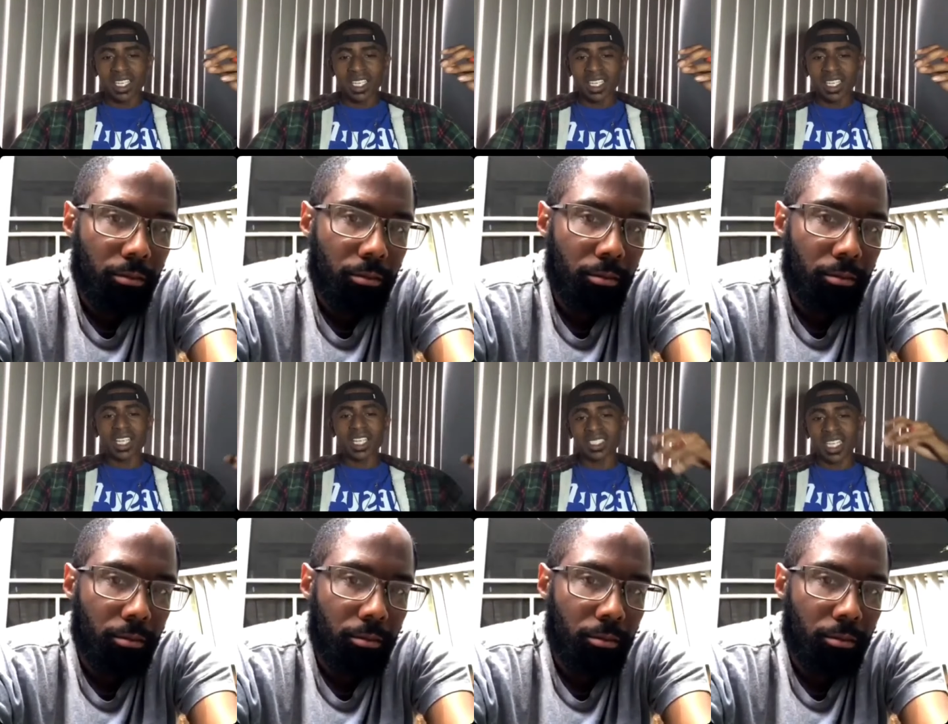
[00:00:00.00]
Speaker 1: in
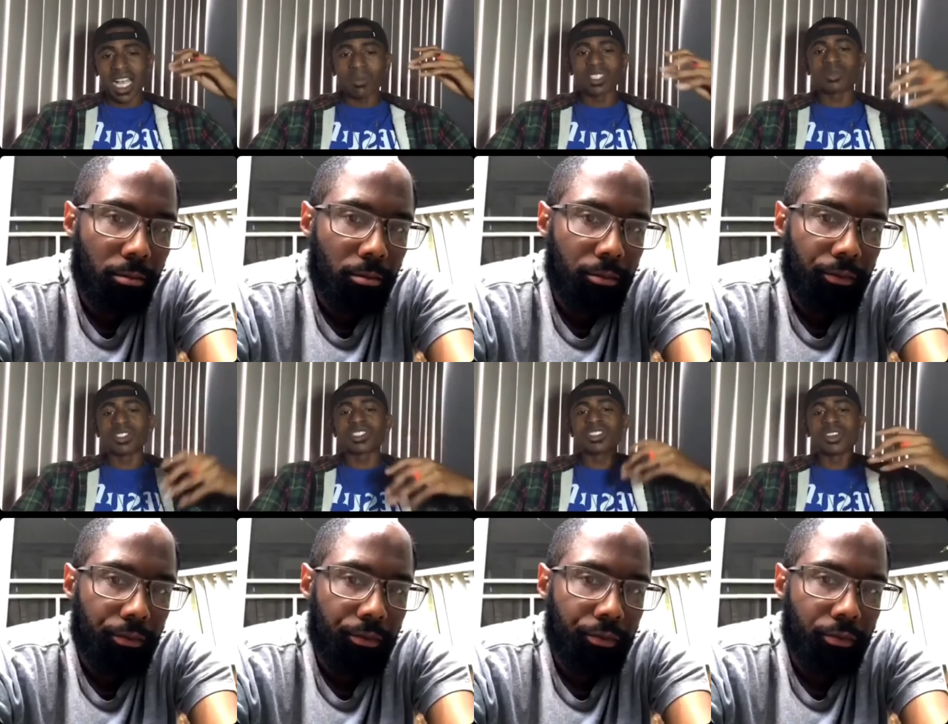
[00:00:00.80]
medicine and how much we
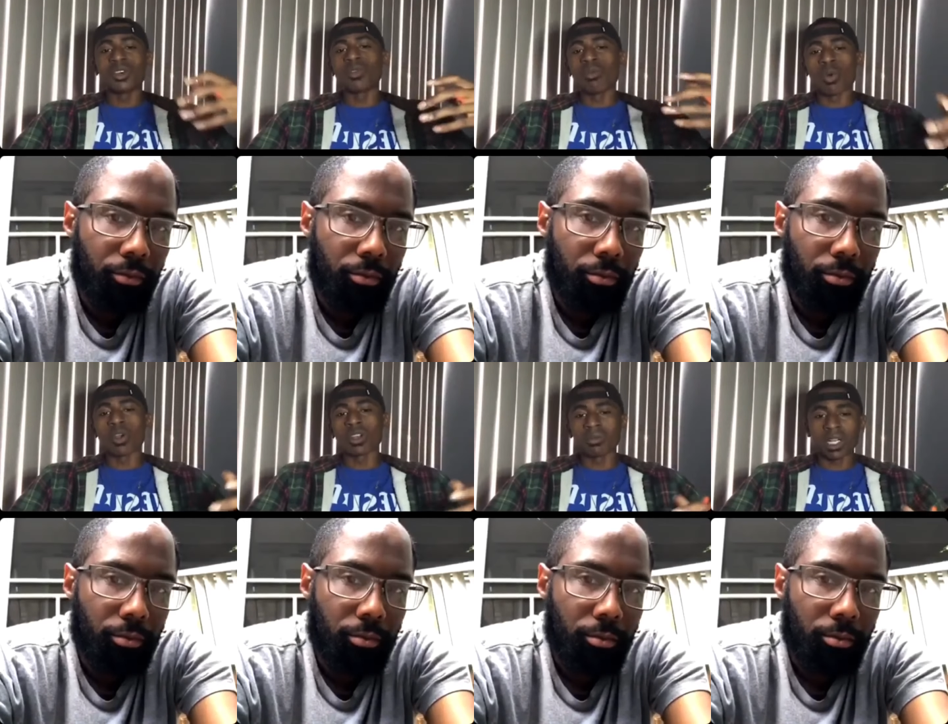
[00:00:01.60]
should know
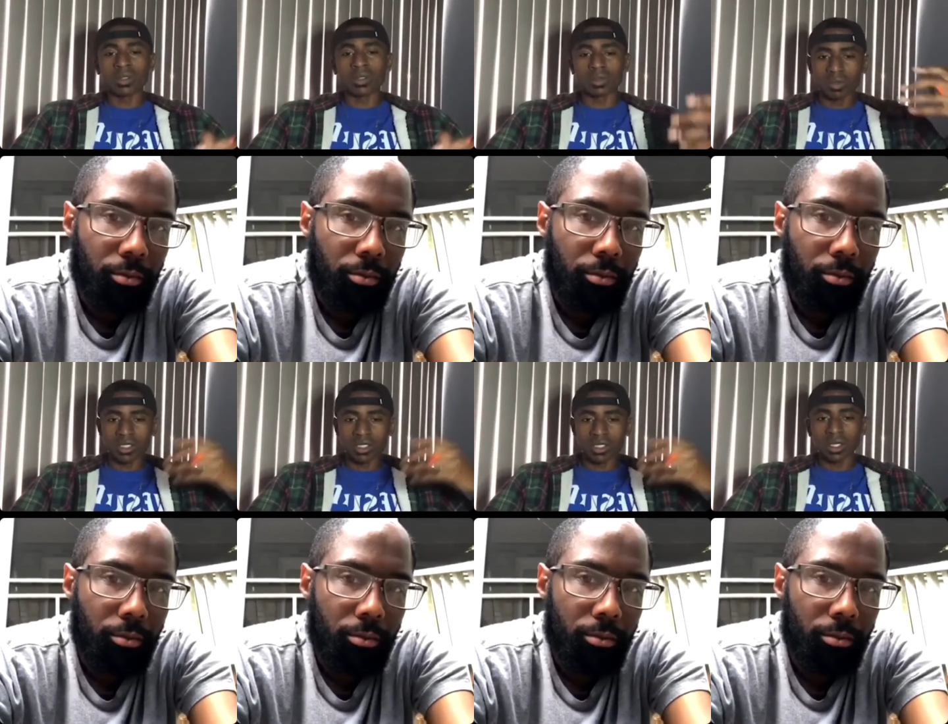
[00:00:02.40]
more about what's
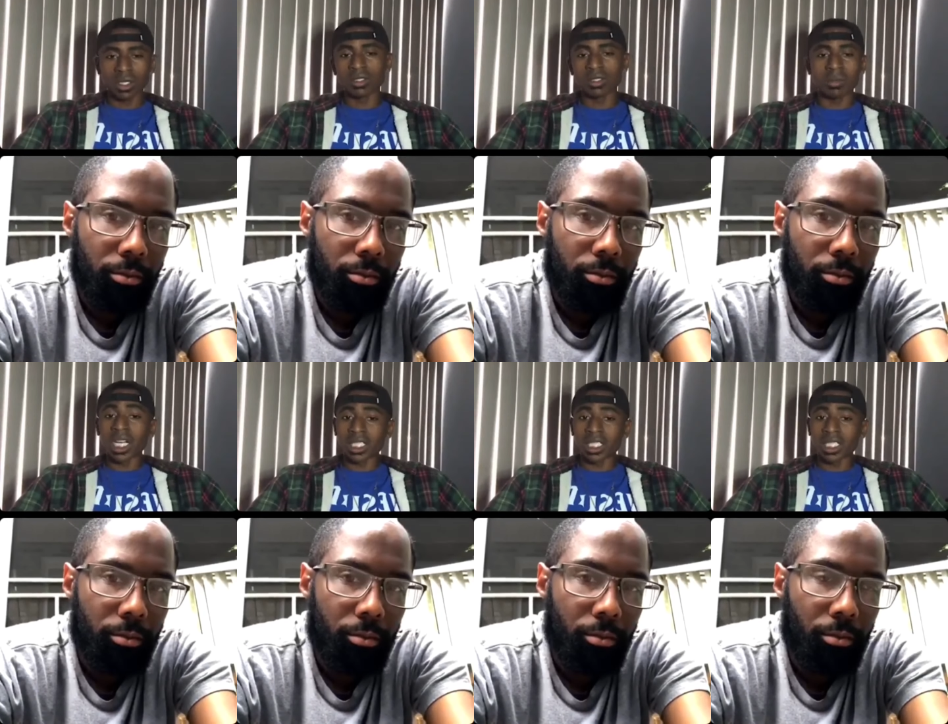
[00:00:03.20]
going into our
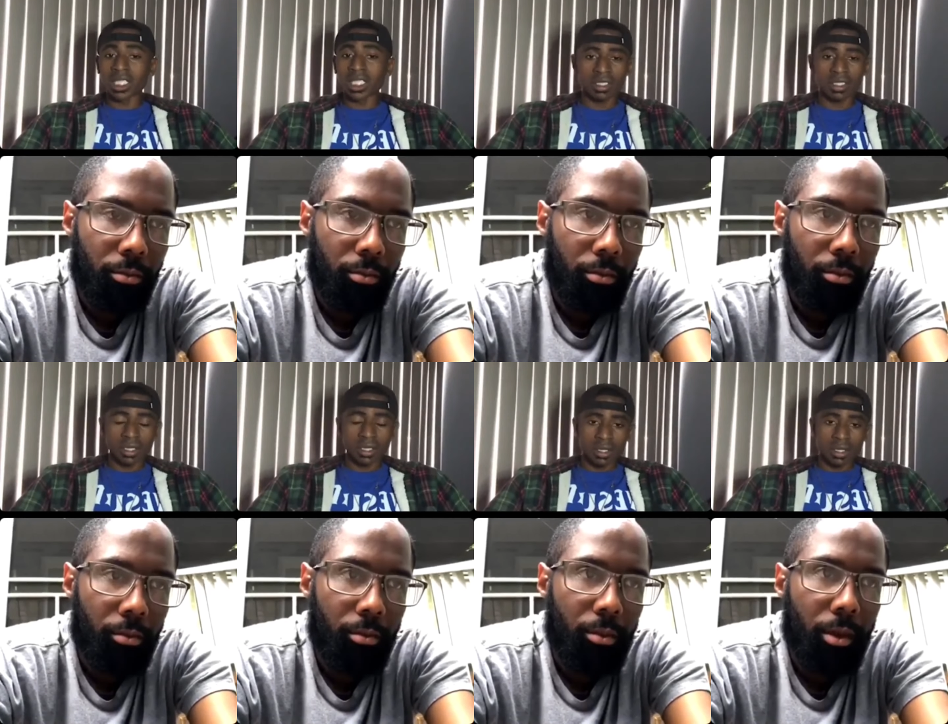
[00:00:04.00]
bodies.
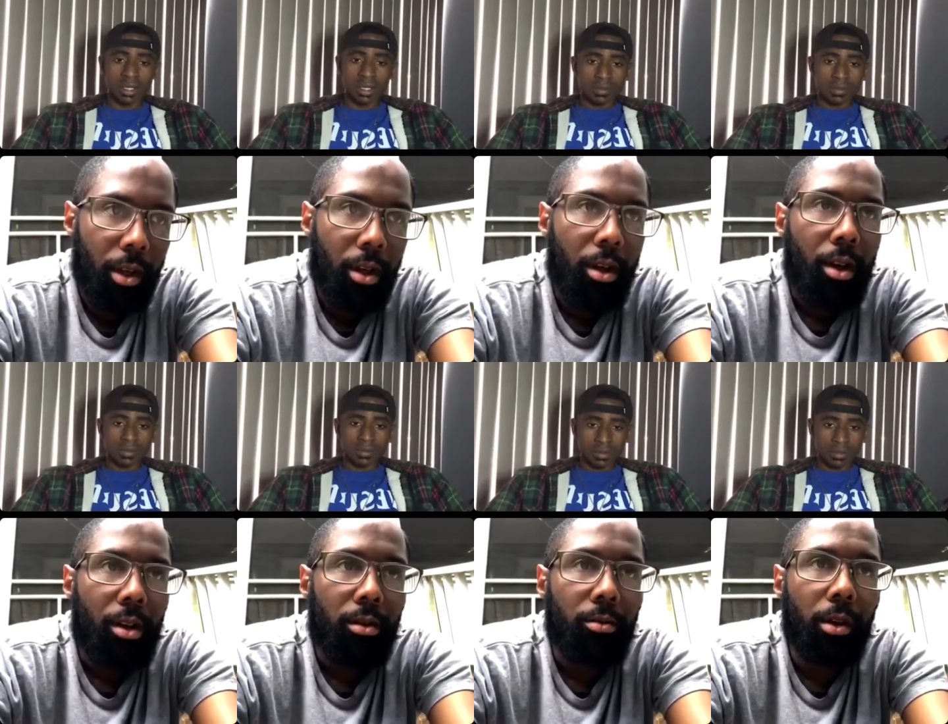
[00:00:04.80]

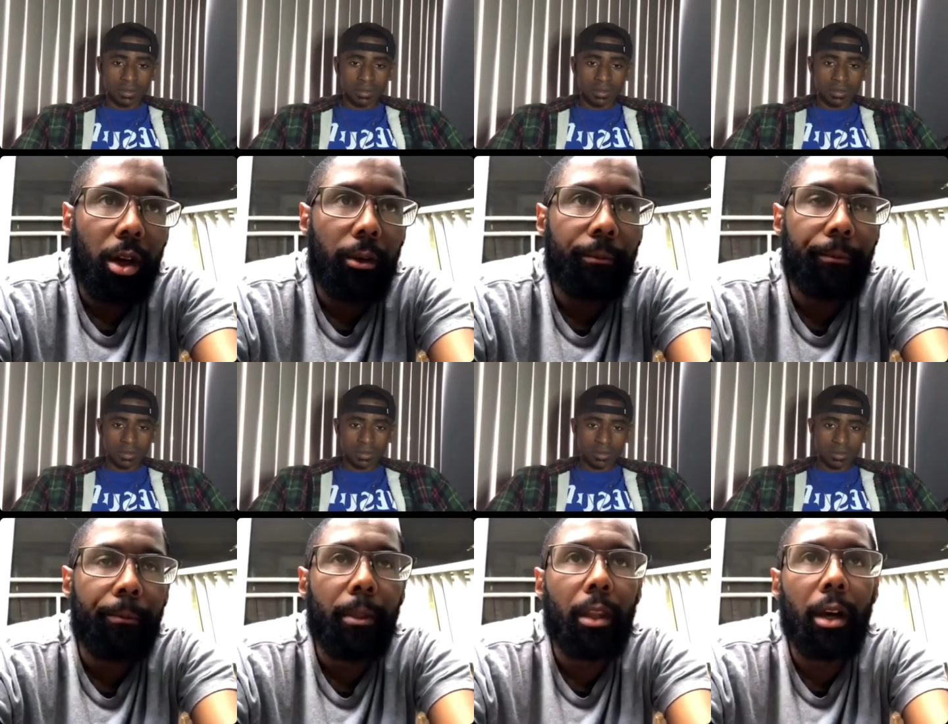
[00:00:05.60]
Speaker 2: Well,
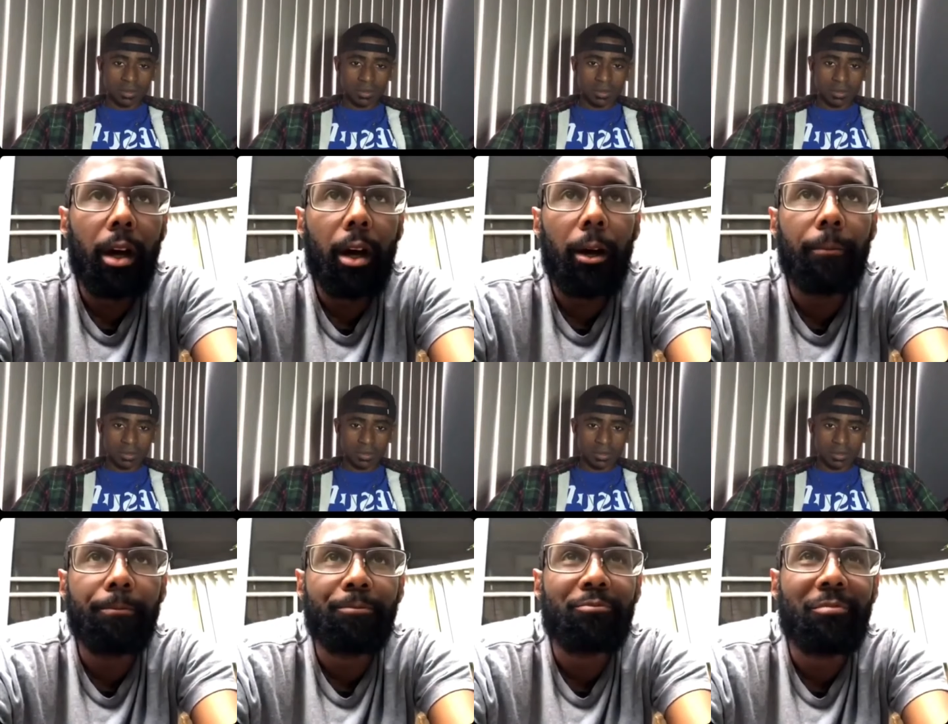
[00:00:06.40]
um,
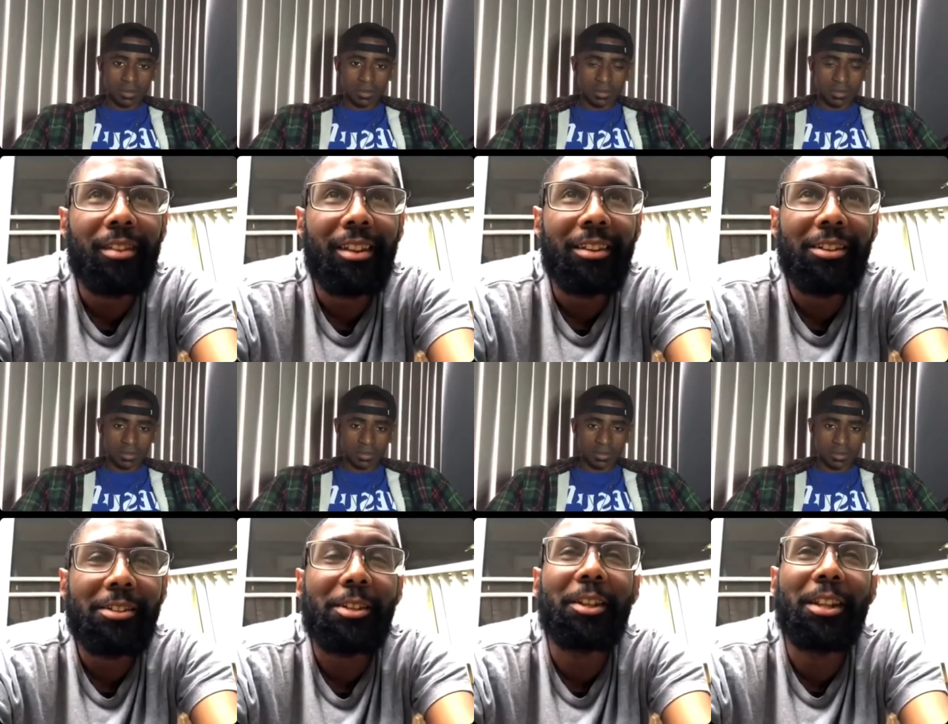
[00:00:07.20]

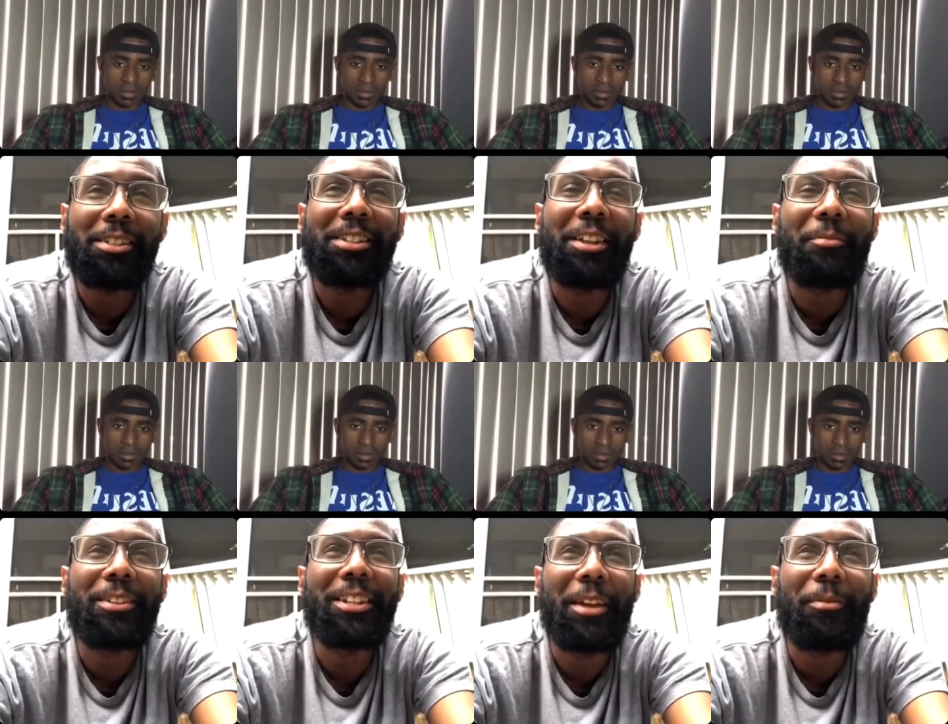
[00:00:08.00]
so let so let,
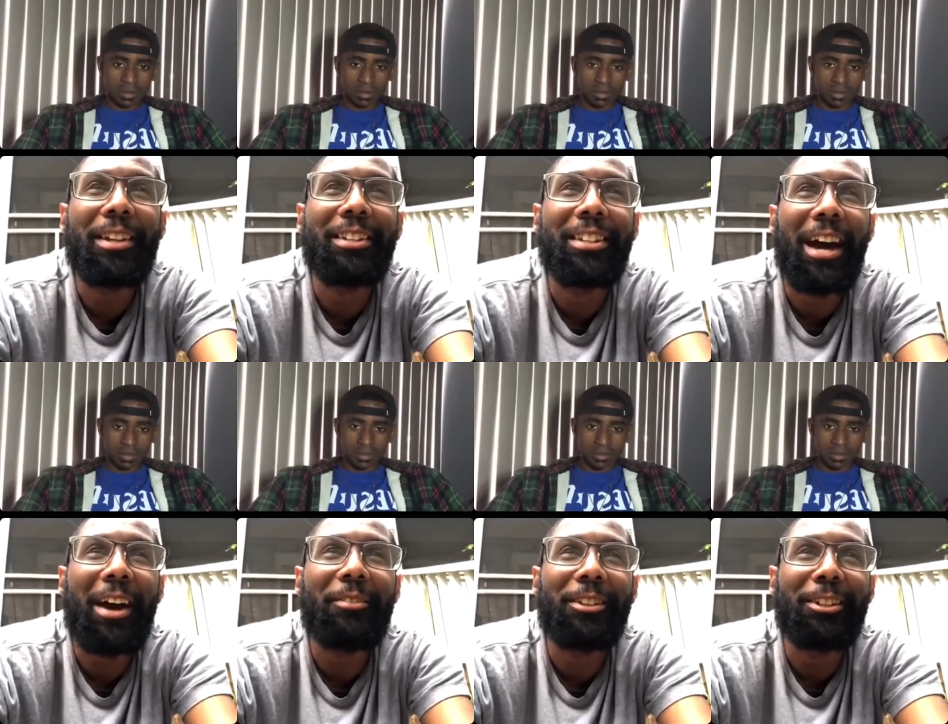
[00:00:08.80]
let me
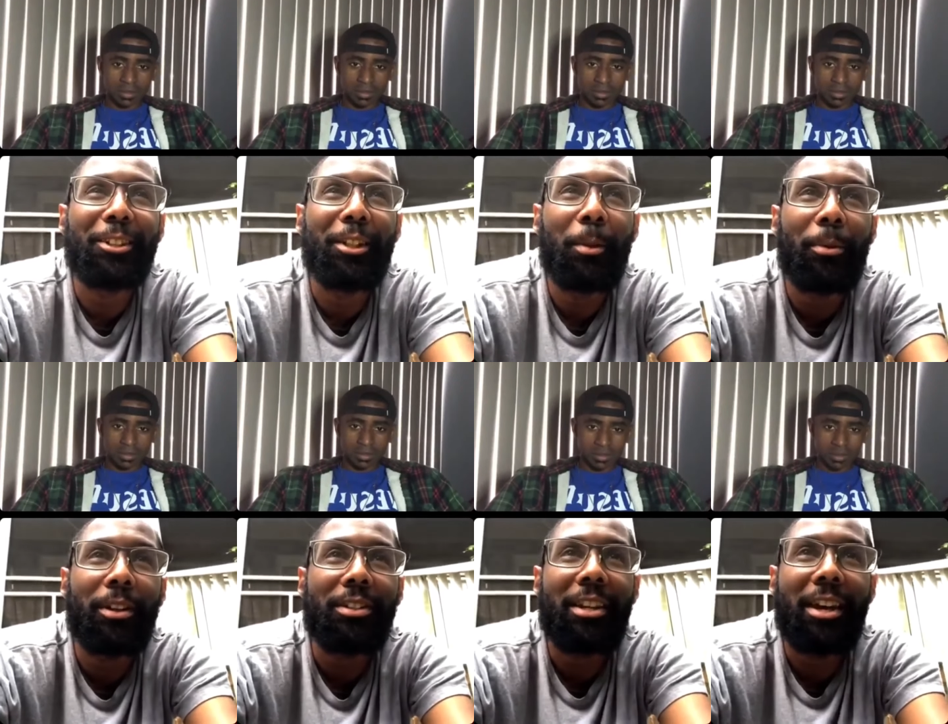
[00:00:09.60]
dive a little deeper
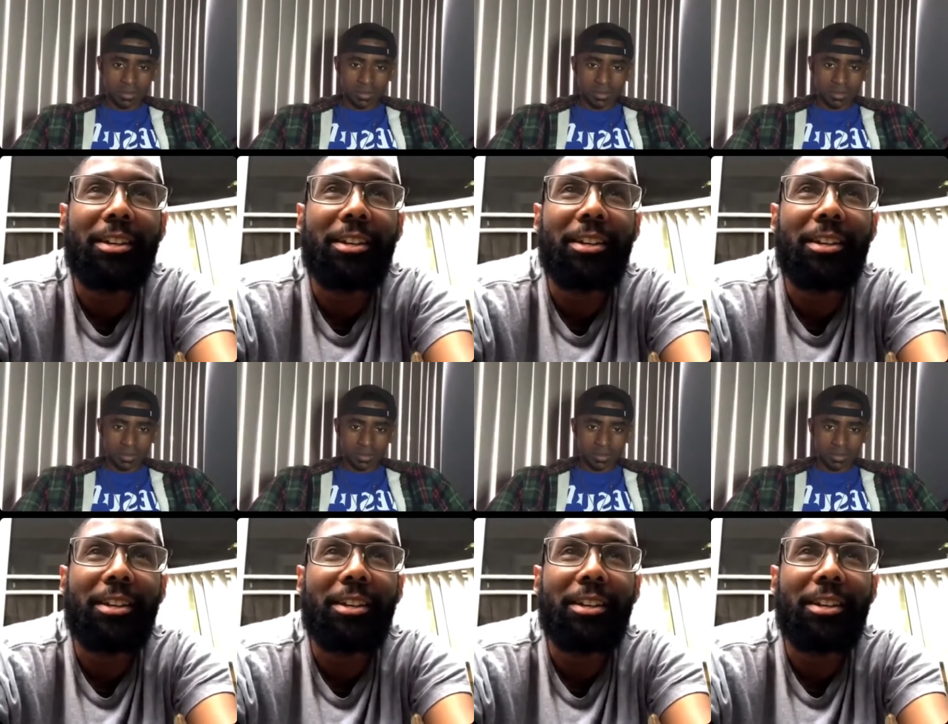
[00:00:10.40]
into that.